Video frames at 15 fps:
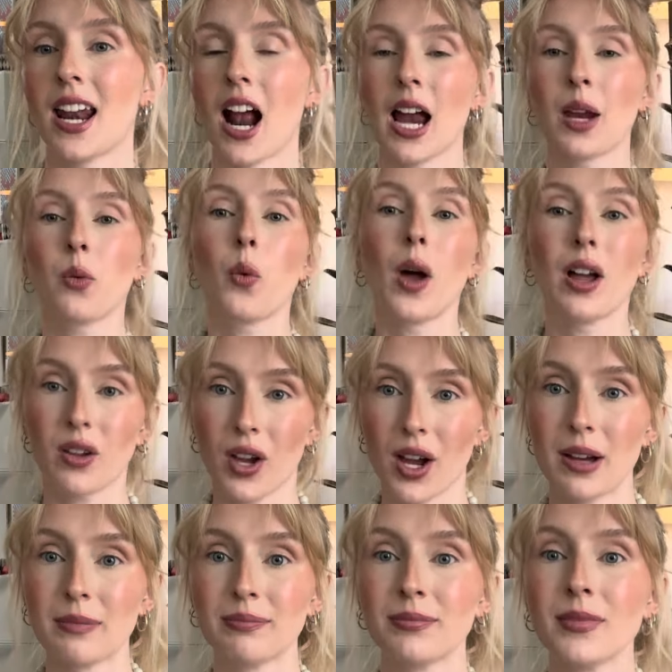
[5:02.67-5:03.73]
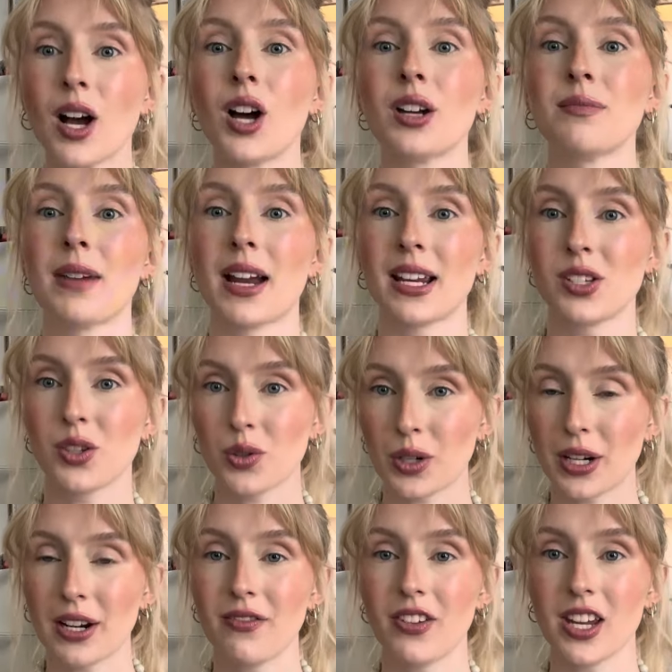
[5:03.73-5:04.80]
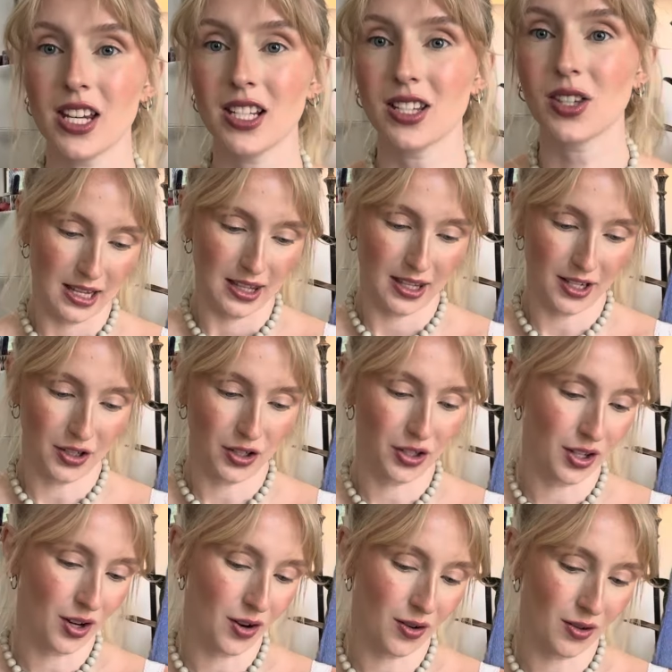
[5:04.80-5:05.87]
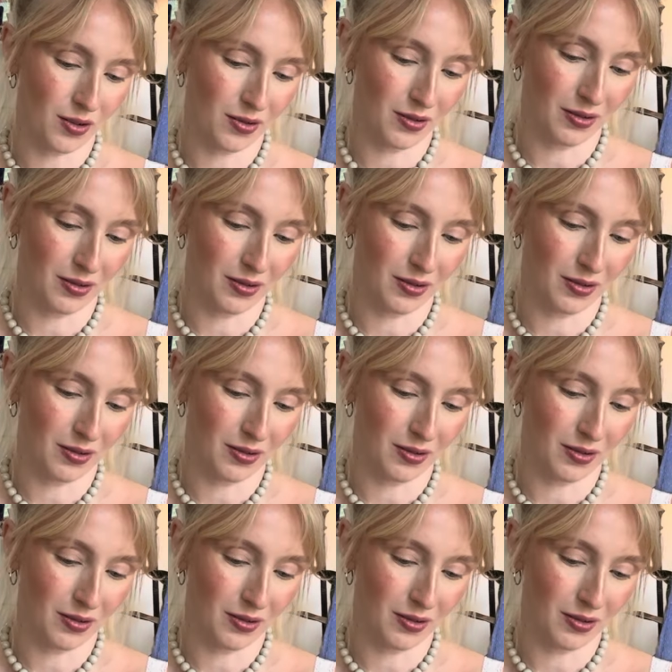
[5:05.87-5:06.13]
I welcome on my story feeds. They're so